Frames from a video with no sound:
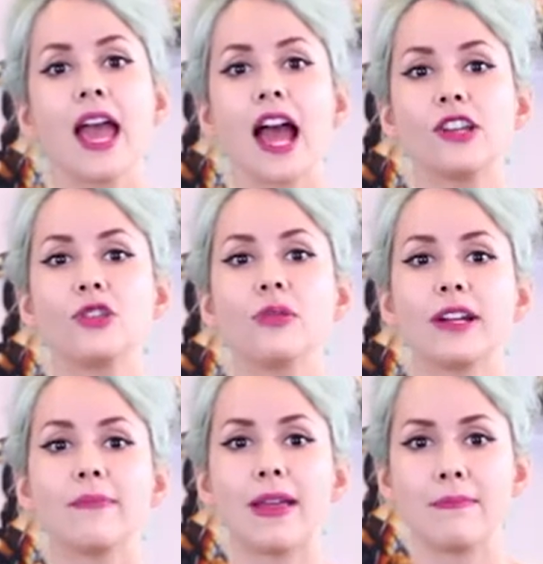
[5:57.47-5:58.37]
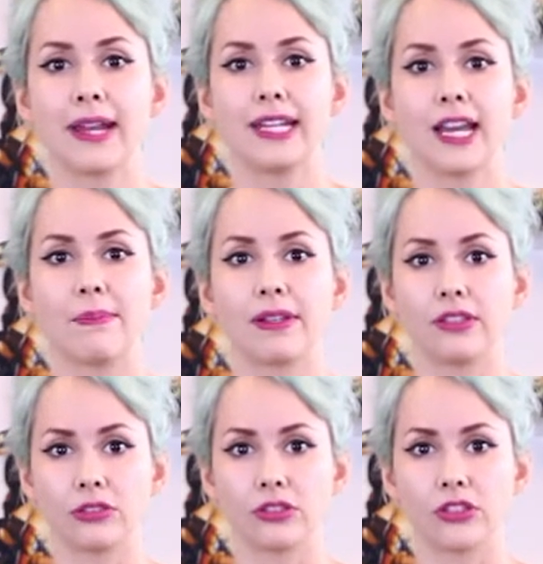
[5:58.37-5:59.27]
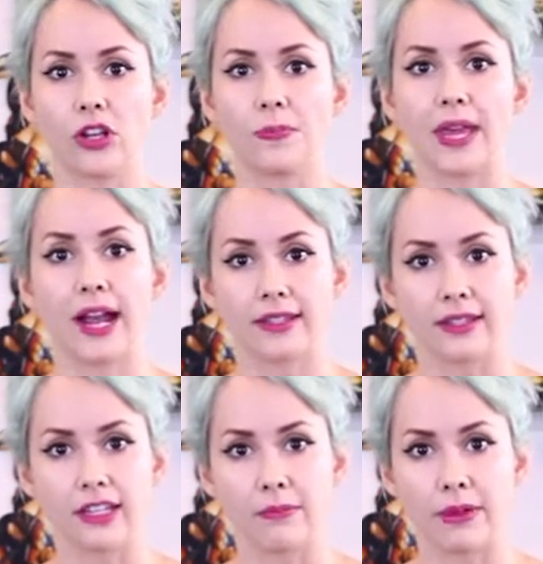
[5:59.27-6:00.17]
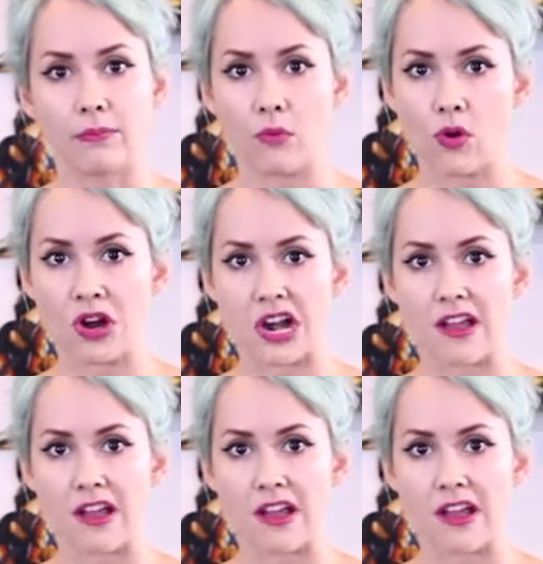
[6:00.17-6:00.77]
I do recommend picking up a glycerin soap that has a little bit more